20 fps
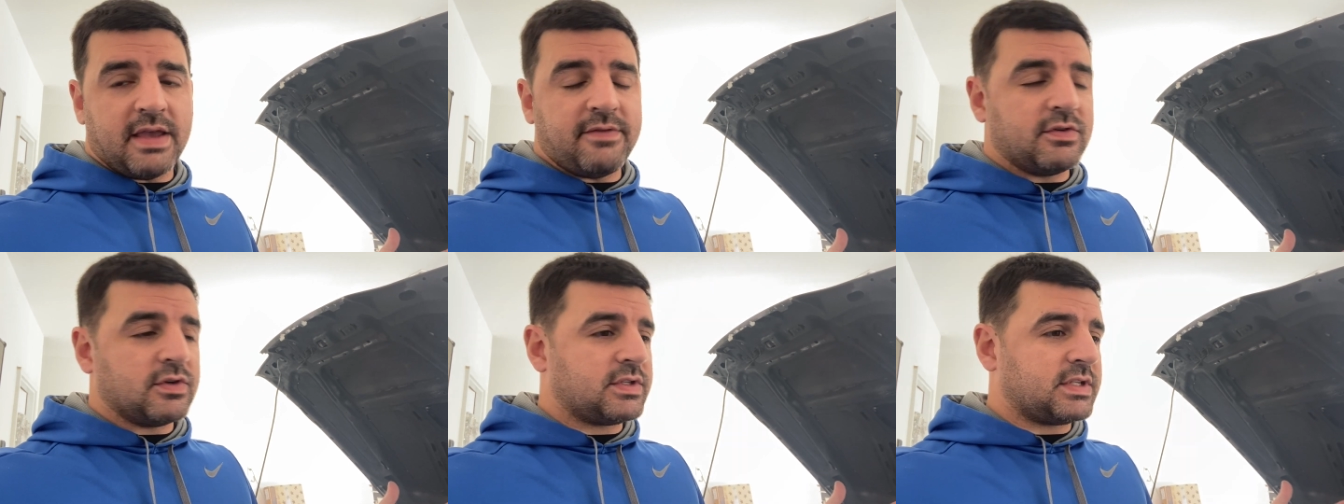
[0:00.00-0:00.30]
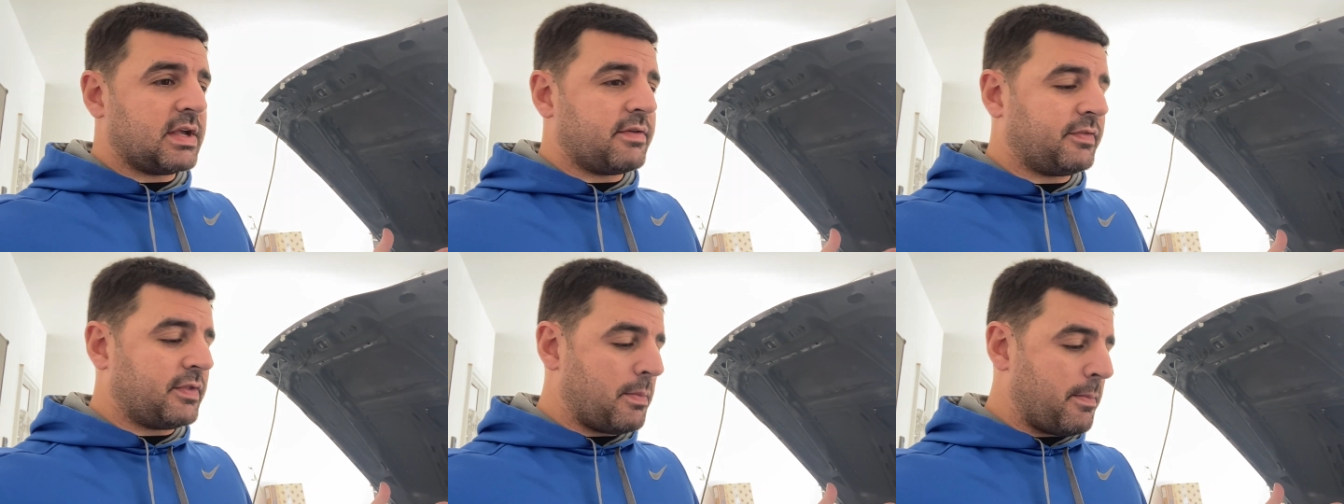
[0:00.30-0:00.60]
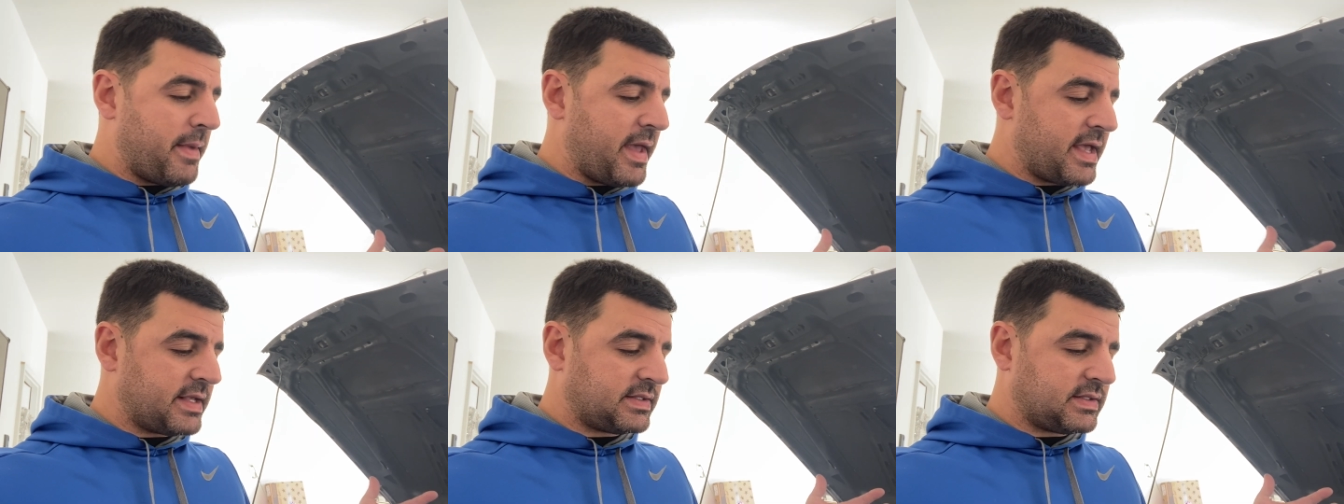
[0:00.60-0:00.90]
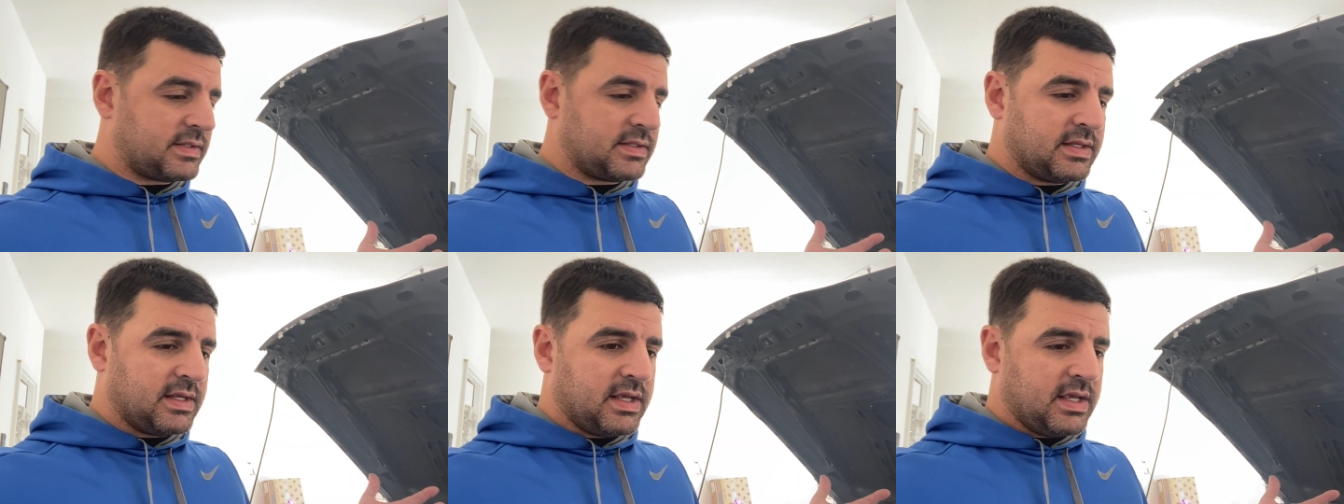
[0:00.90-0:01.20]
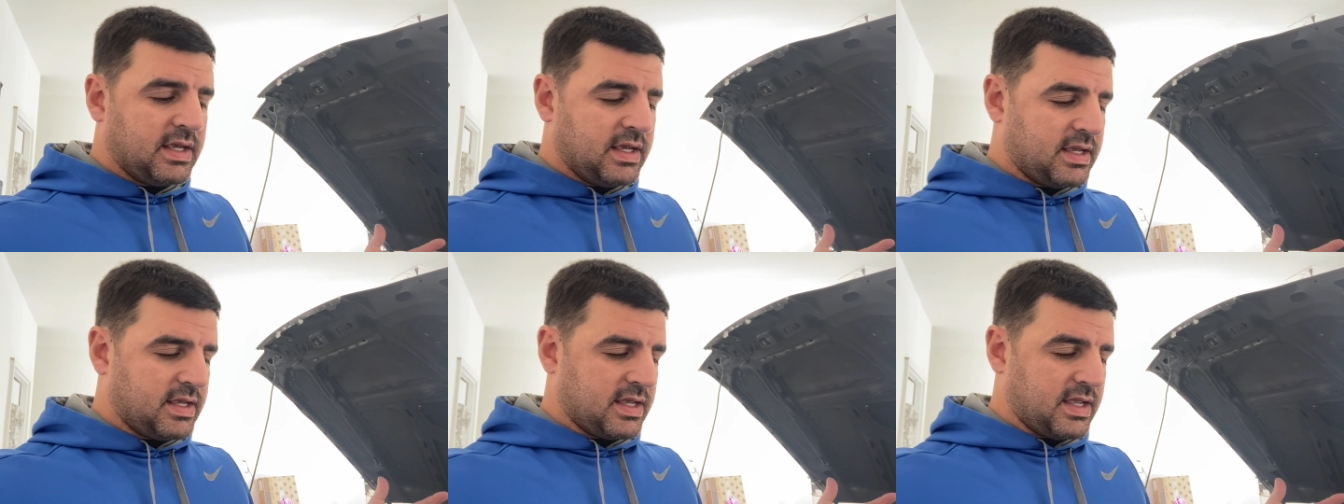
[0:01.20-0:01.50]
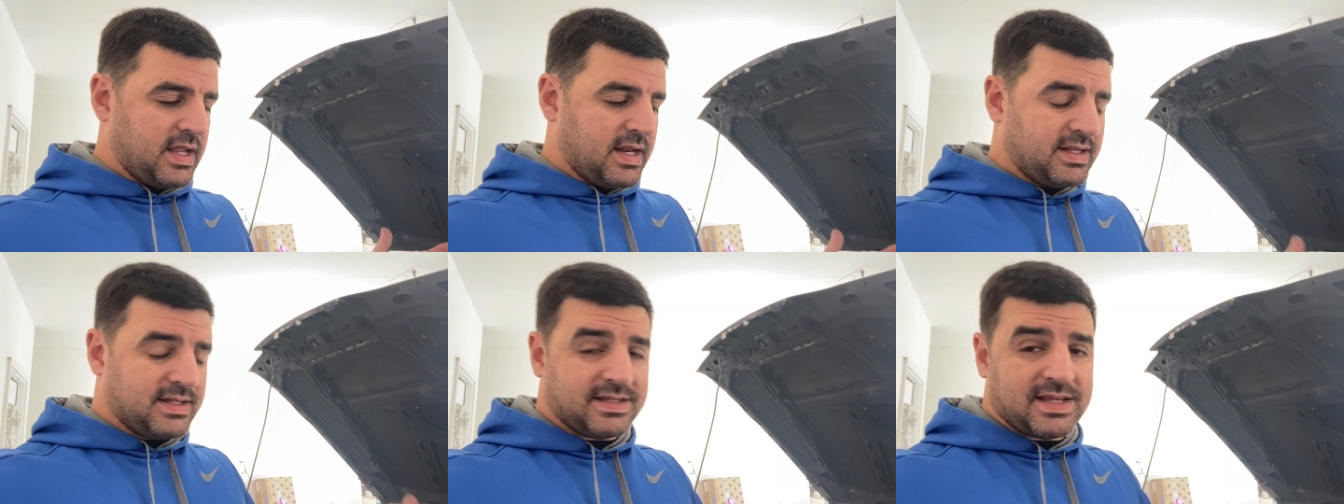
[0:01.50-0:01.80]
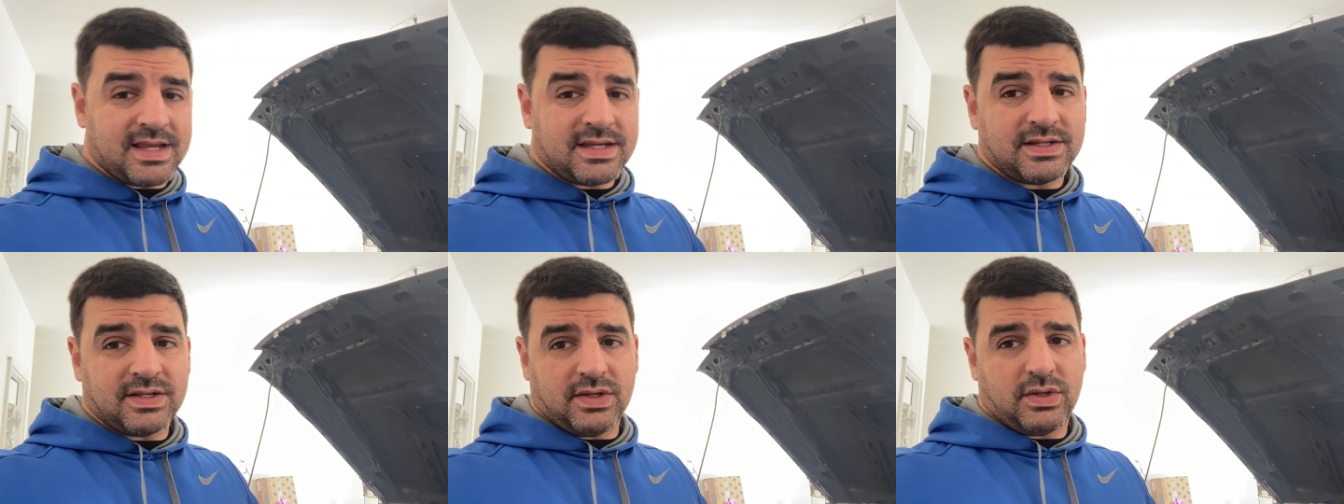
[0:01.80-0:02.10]
yourself the mess, and it's
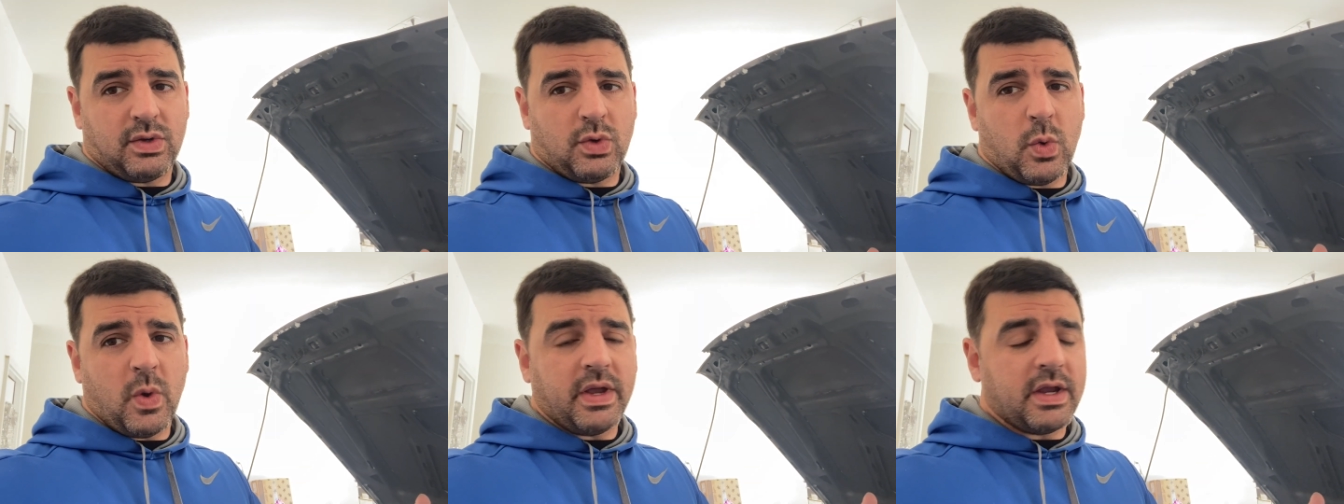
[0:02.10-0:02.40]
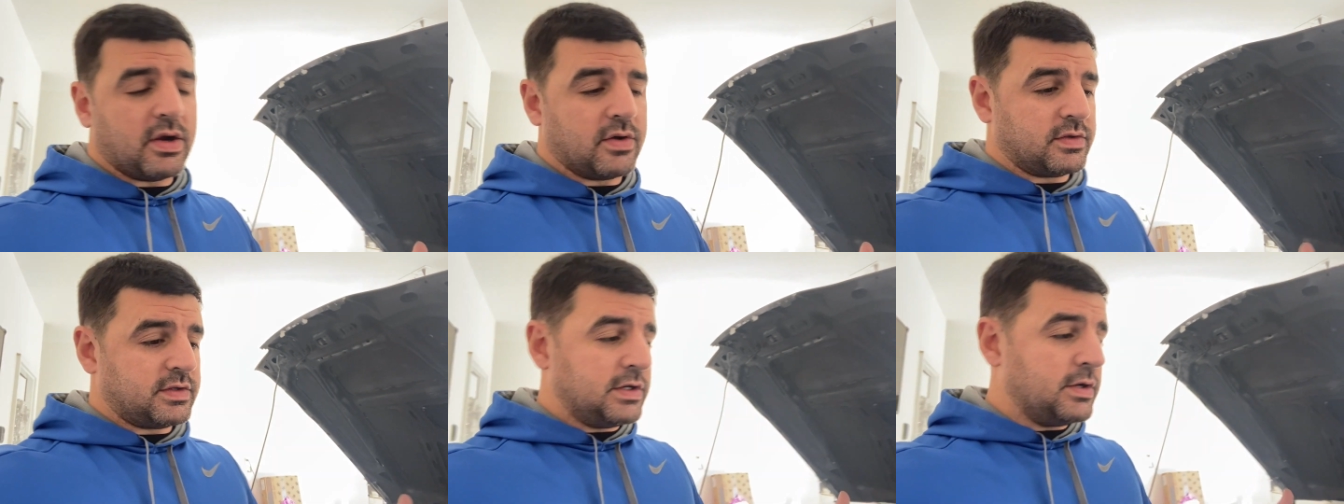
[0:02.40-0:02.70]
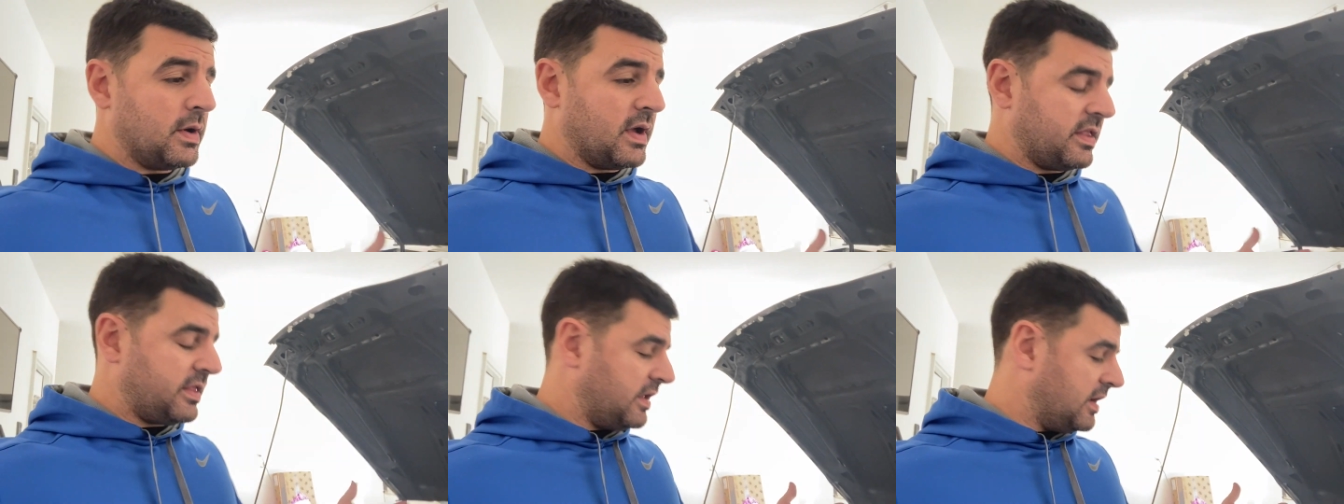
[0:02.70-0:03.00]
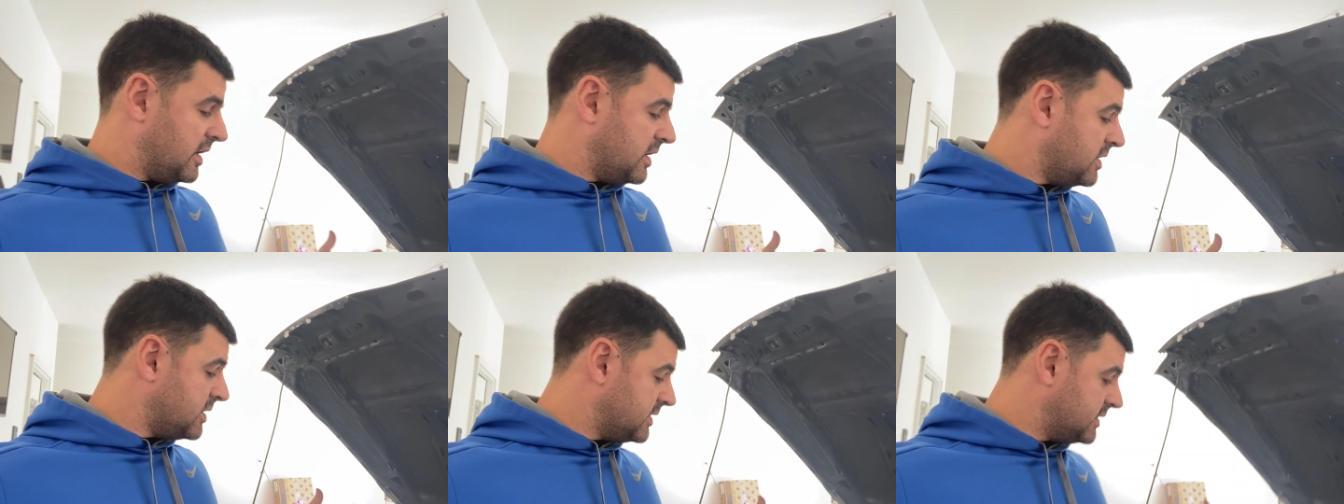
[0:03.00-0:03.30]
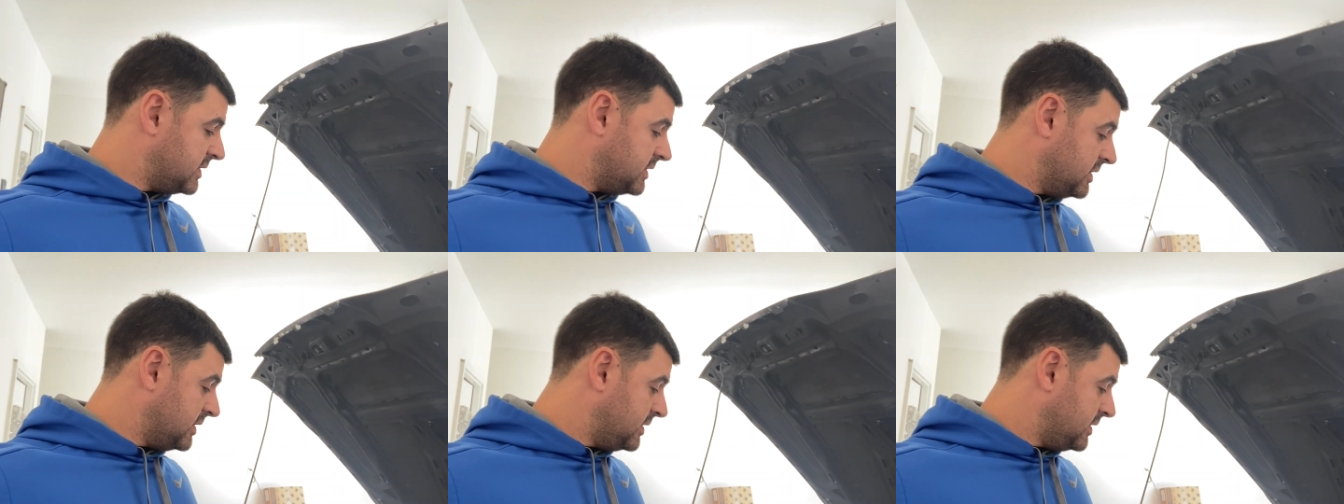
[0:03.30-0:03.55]
actually quicker too, I think, honestly.